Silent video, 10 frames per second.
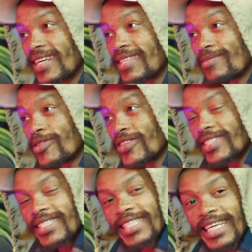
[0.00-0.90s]
anymore,
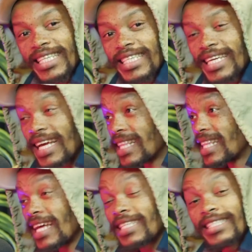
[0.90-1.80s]
and
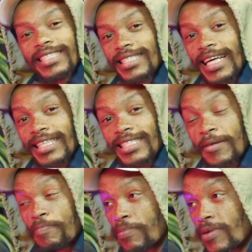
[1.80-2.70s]
that's
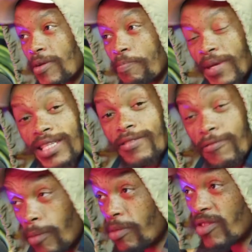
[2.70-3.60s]
the biggest
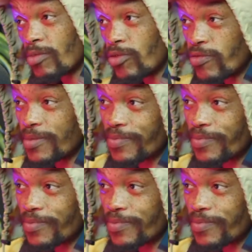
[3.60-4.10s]
flop of the movie.